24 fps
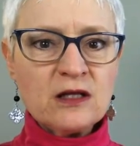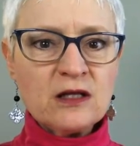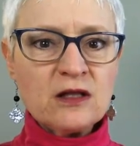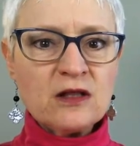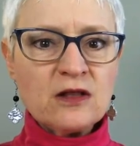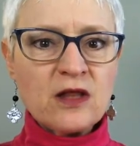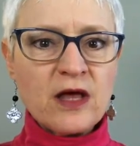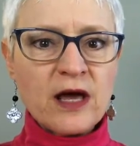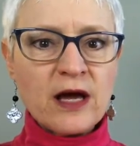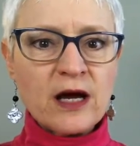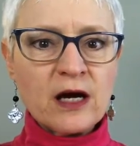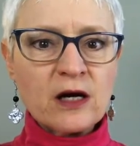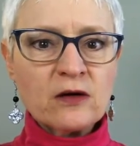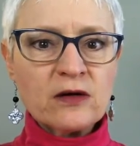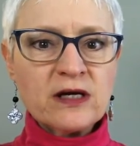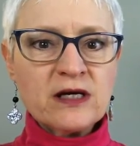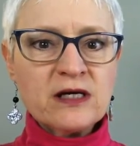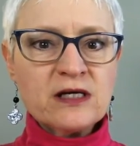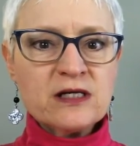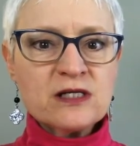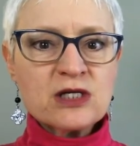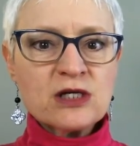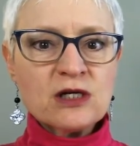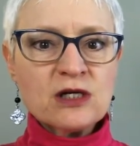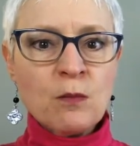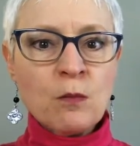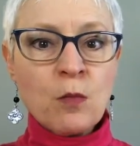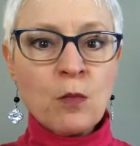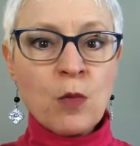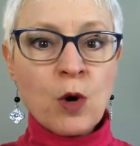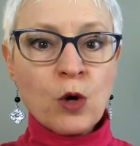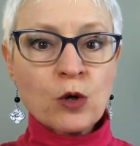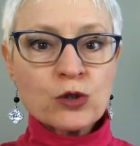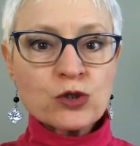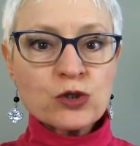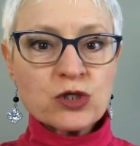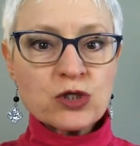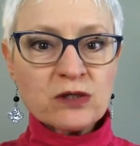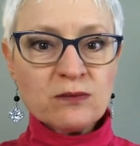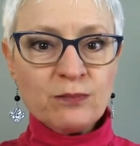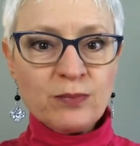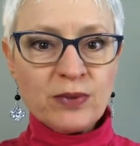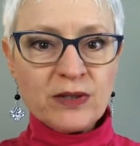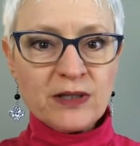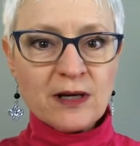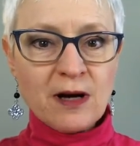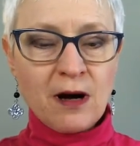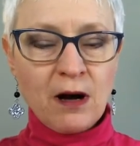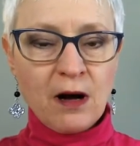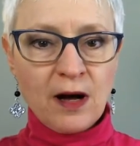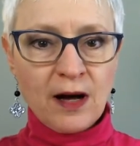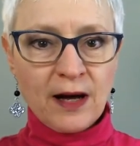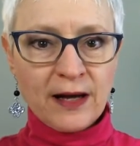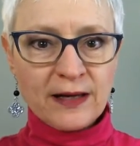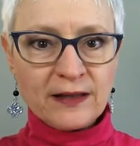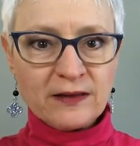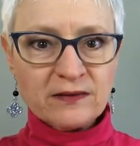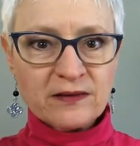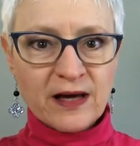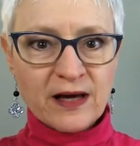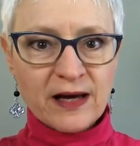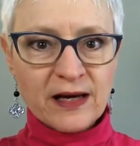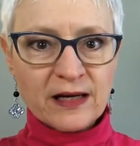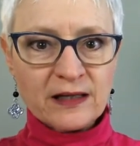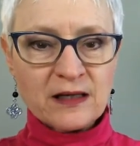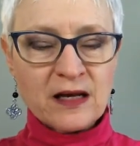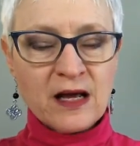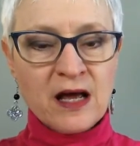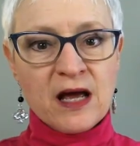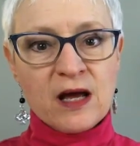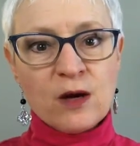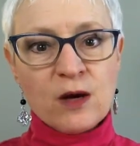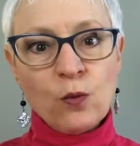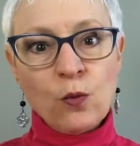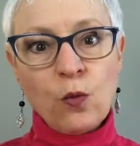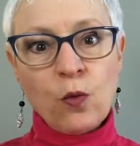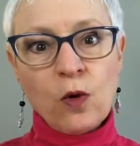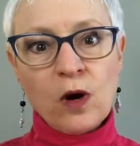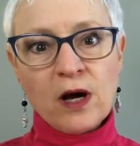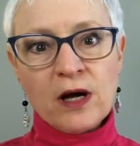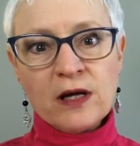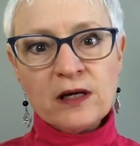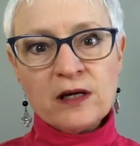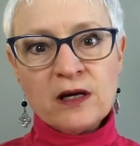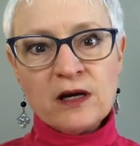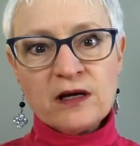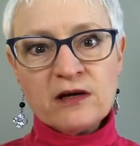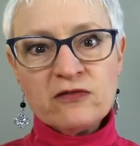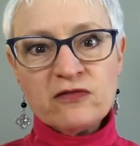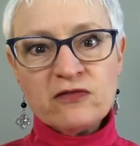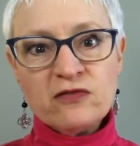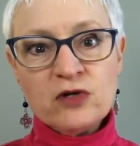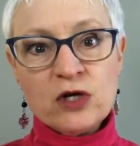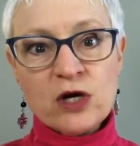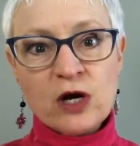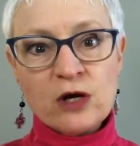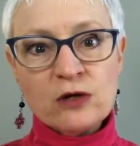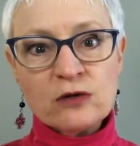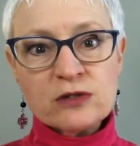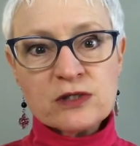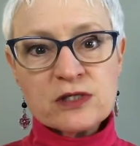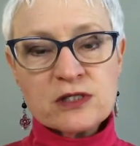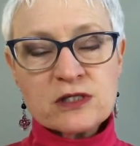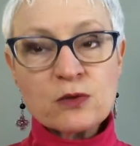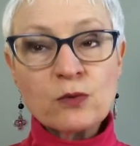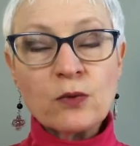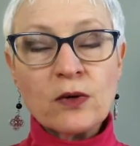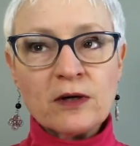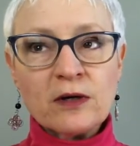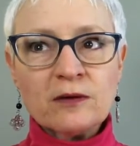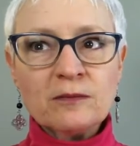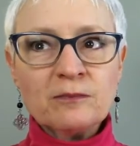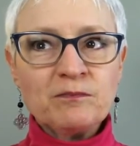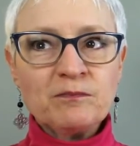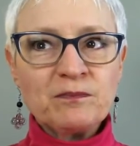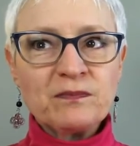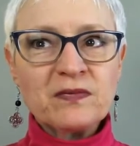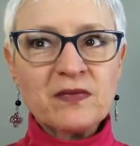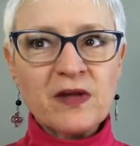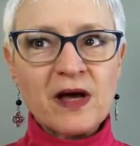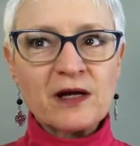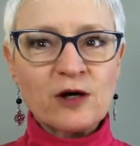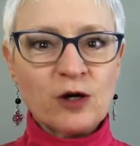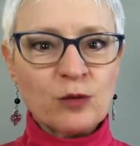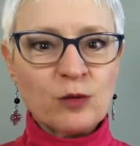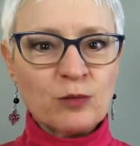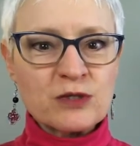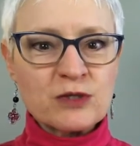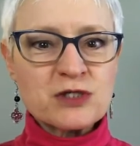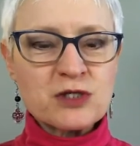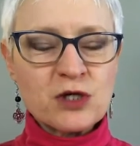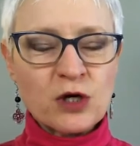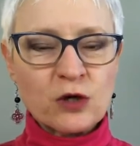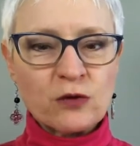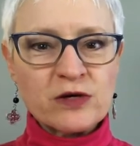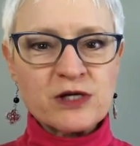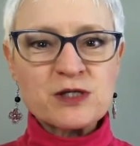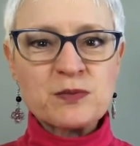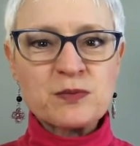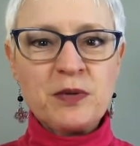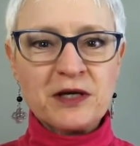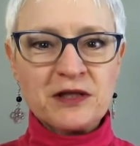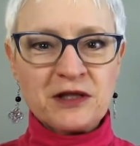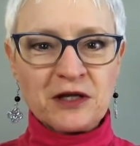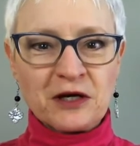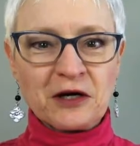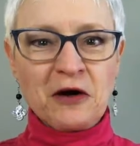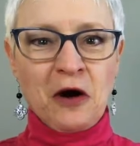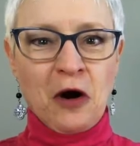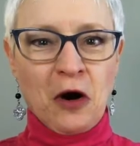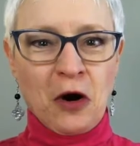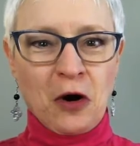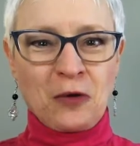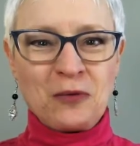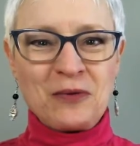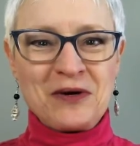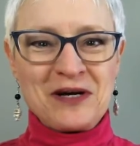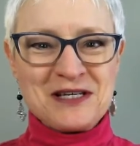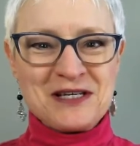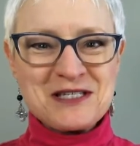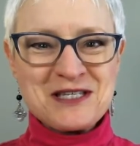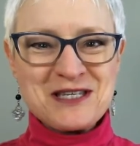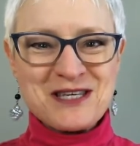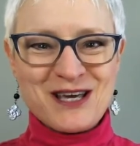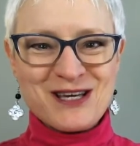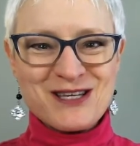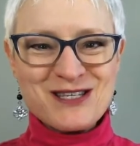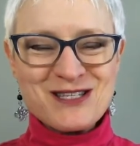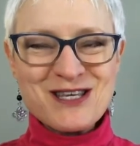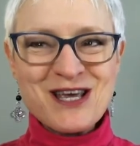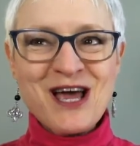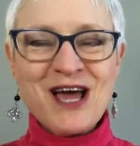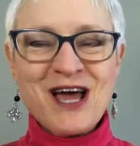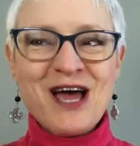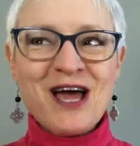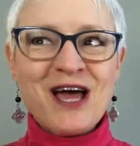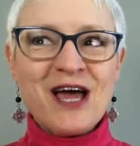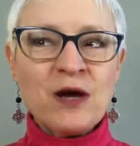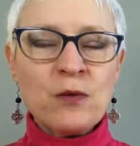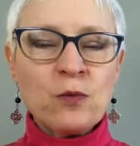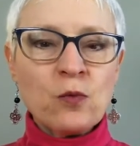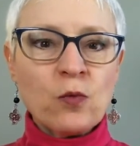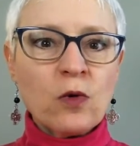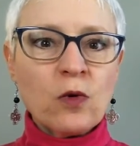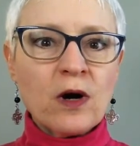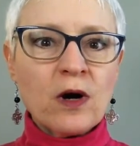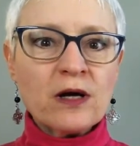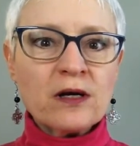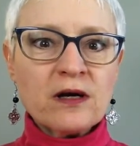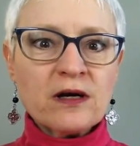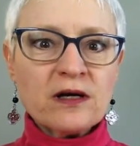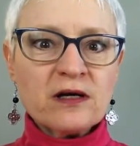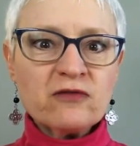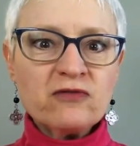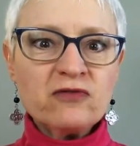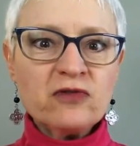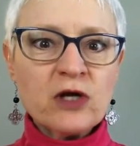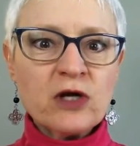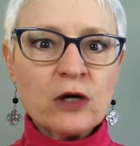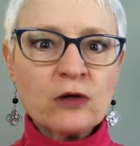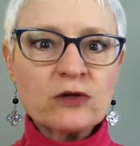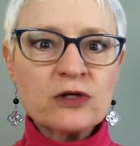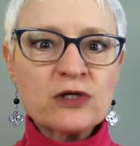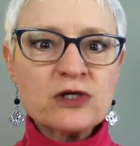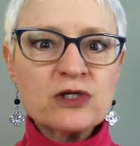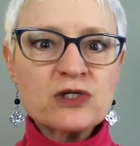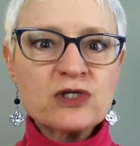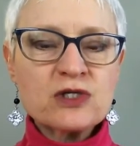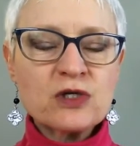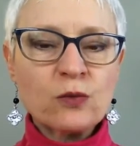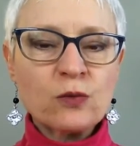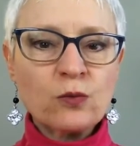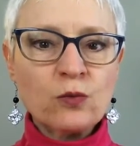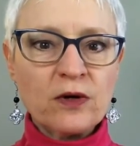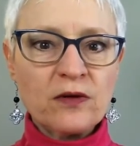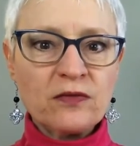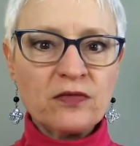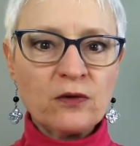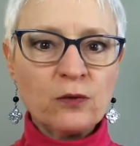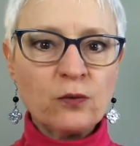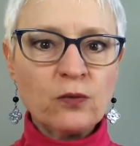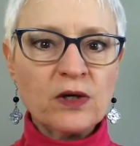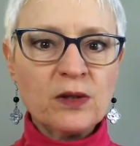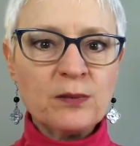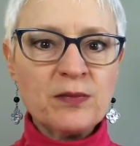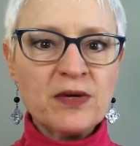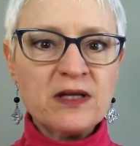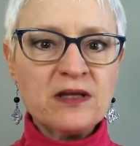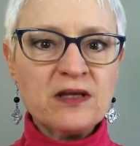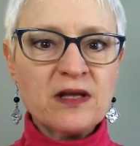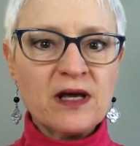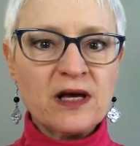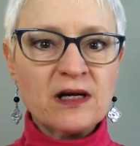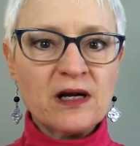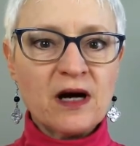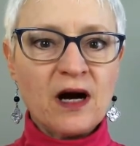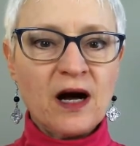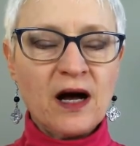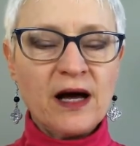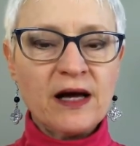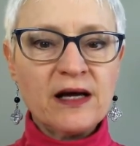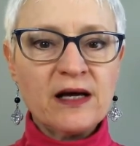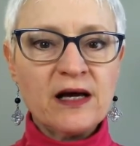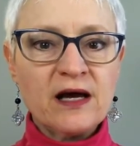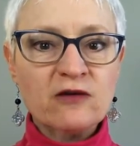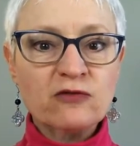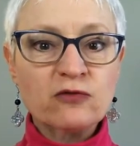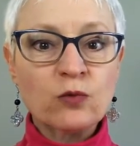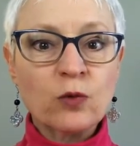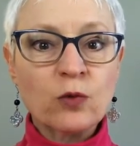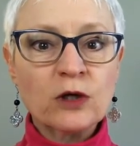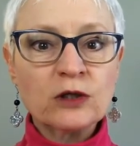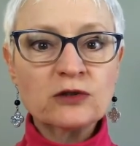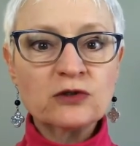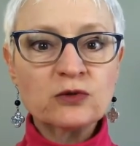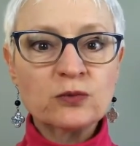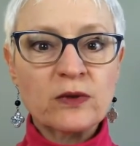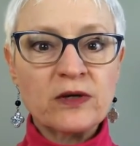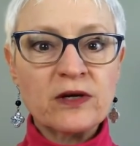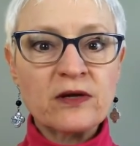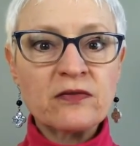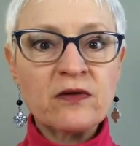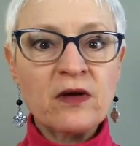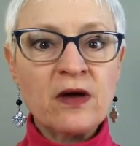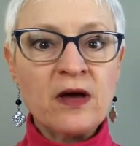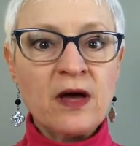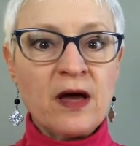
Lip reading: there is an emotion behind that. What I have noticed, well, not almost always, but there always is. And what I have noticed with the women that I have worked with